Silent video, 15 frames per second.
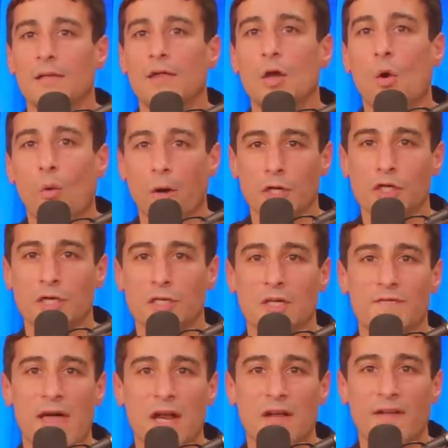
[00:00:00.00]
the origins
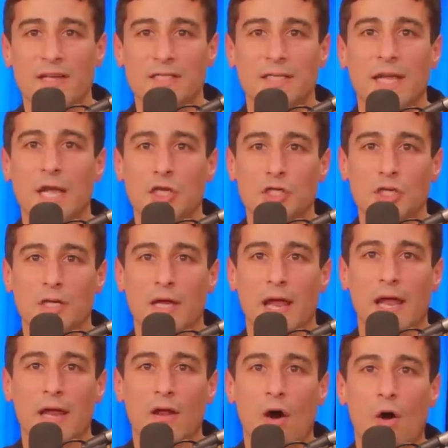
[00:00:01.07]
of that investigation
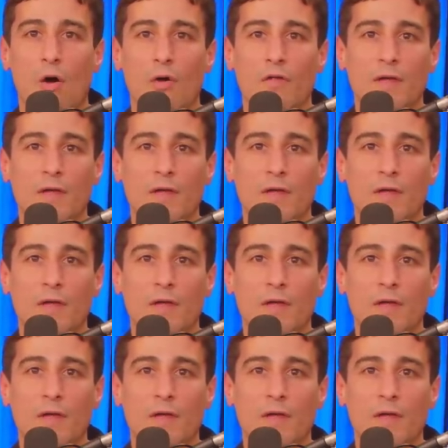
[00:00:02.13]
and all